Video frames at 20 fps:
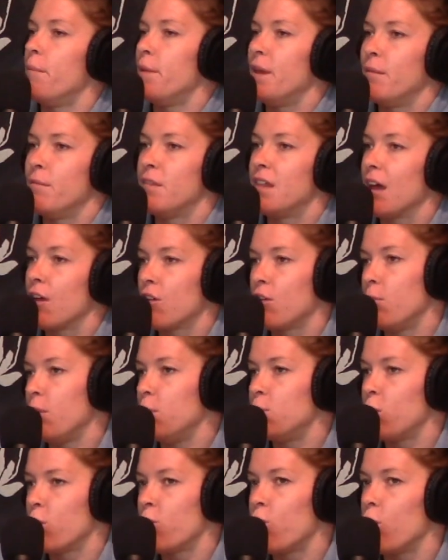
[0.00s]
mean, that could be
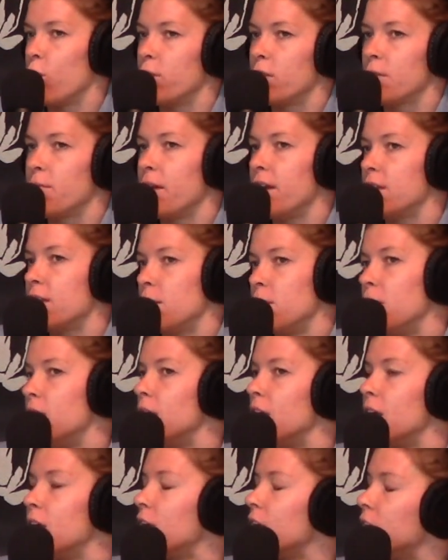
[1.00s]
performance-based. I mean,
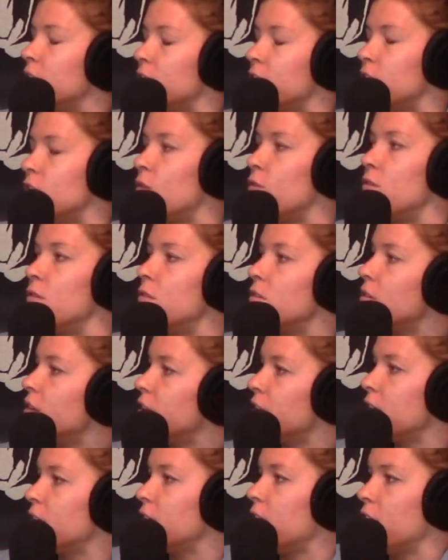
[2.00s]
like, it's a
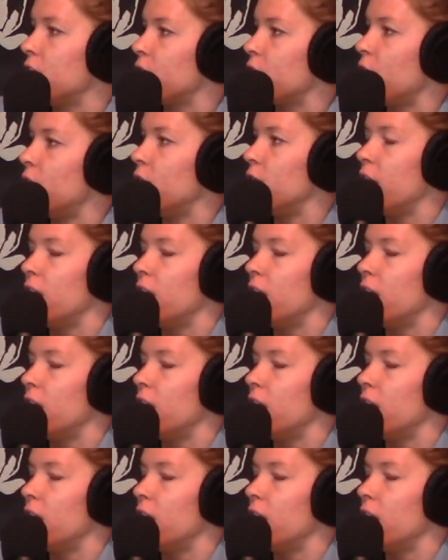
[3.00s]
cutthroat.